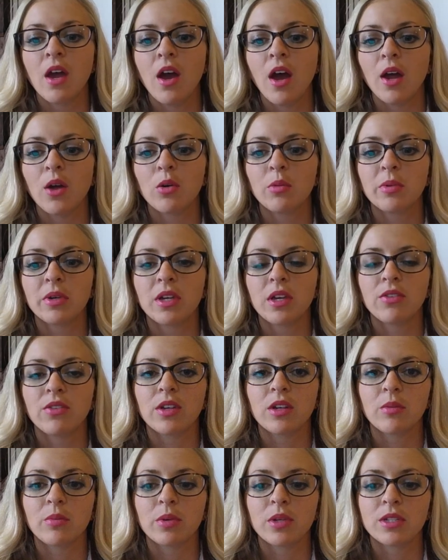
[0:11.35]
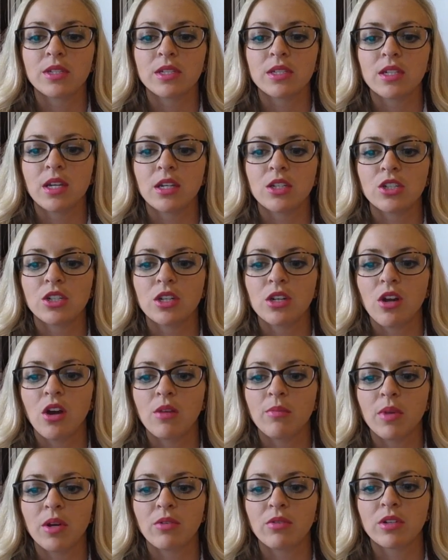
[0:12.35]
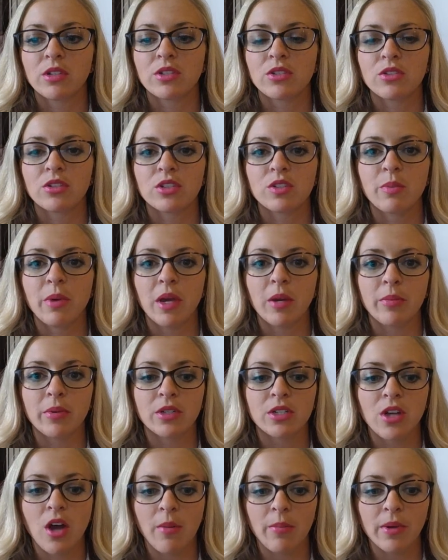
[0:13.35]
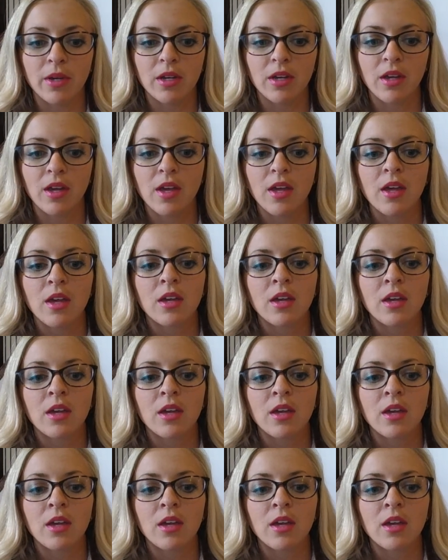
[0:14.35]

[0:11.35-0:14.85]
I will be giving a presentation on my research paper topic,